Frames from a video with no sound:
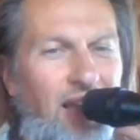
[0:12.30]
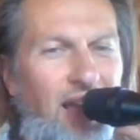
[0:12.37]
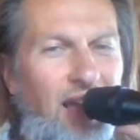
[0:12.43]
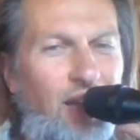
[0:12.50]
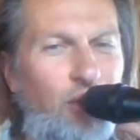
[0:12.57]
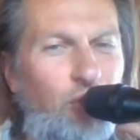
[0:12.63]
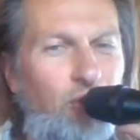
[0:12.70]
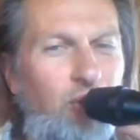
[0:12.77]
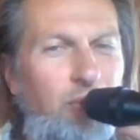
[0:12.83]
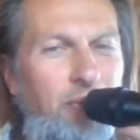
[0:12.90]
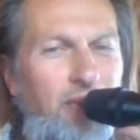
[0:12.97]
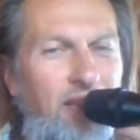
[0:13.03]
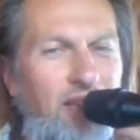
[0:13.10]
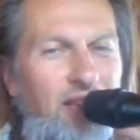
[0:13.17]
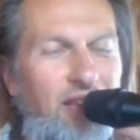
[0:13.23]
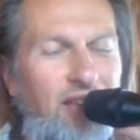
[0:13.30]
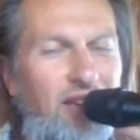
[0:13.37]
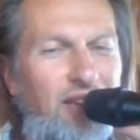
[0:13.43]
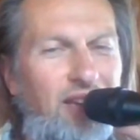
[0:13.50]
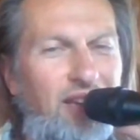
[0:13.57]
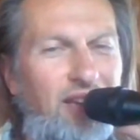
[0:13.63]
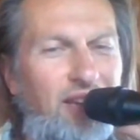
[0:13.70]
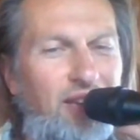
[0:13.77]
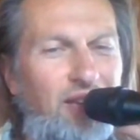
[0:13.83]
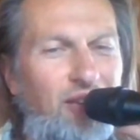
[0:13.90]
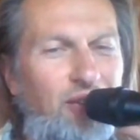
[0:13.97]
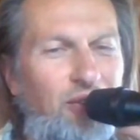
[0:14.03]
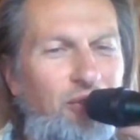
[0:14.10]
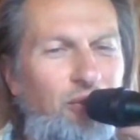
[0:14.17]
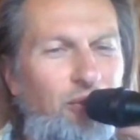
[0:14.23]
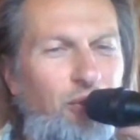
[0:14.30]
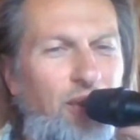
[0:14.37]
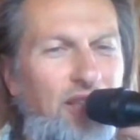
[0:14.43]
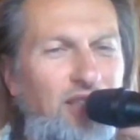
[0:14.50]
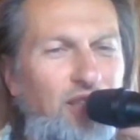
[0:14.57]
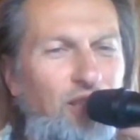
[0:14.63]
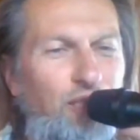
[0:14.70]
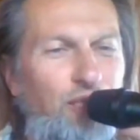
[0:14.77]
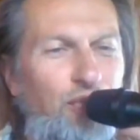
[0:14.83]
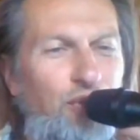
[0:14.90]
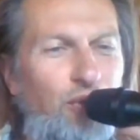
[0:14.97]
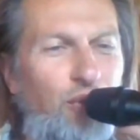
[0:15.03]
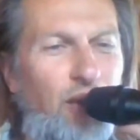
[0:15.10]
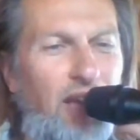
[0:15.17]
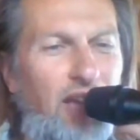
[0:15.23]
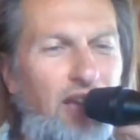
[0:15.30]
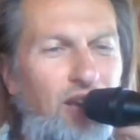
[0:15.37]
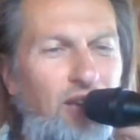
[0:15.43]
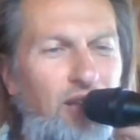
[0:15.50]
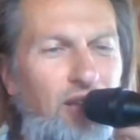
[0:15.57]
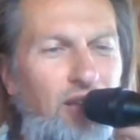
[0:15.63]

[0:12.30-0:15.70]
I will be waiting for a while